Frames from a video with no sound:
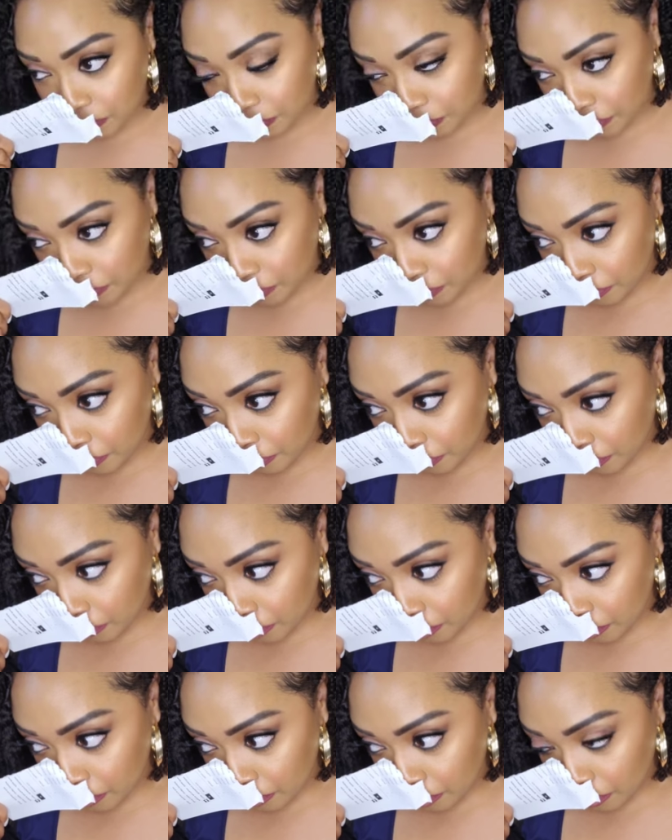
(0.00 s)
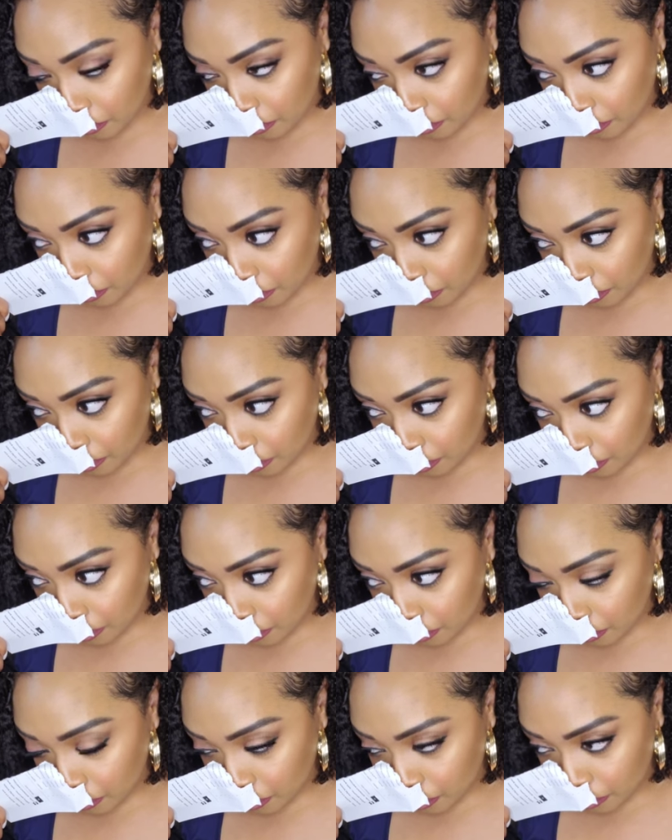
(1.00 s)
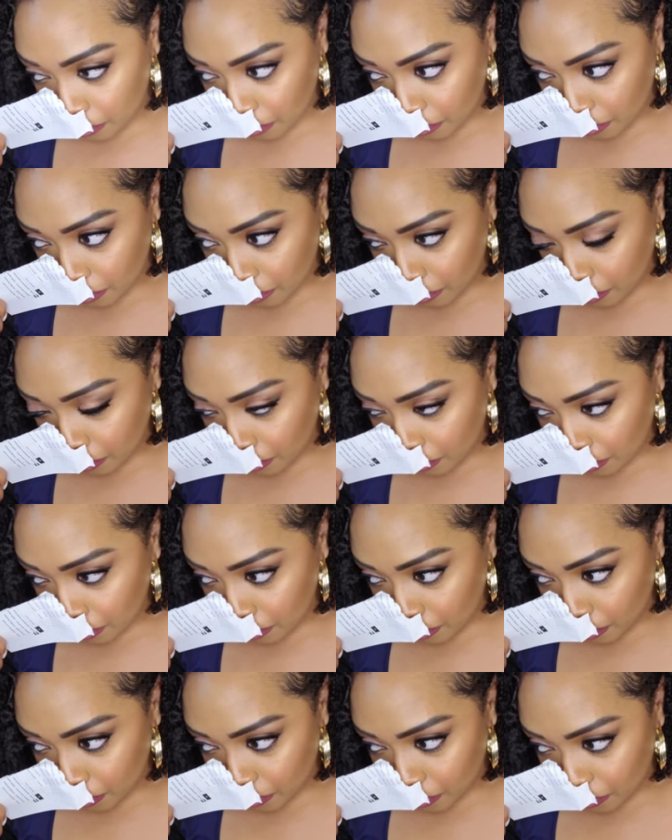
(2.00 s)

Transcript: (silence)